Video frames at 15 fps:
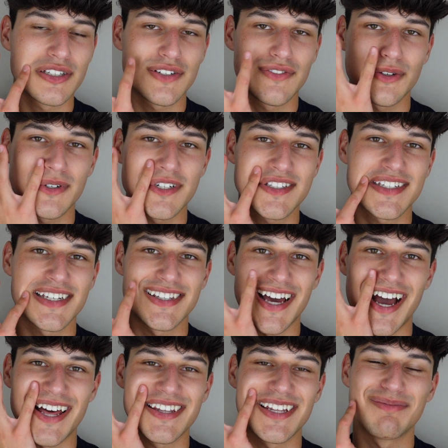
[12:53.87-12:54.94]
so if you want to see
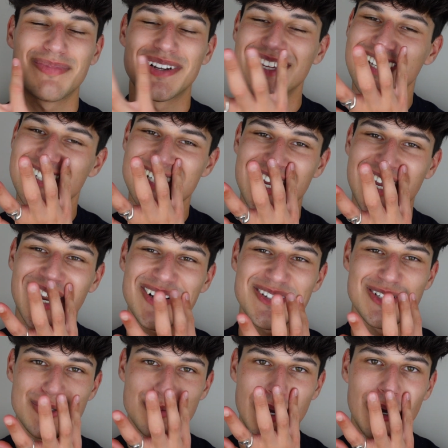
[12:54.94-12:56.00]
that then please check it
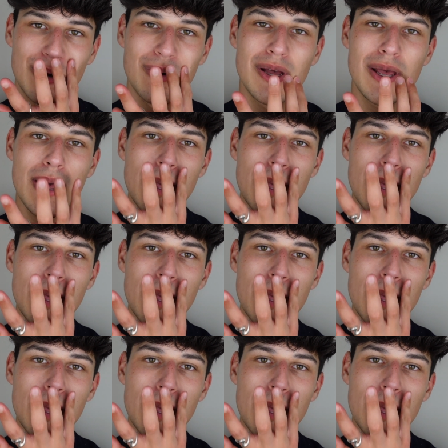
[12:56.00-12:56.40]
out as well.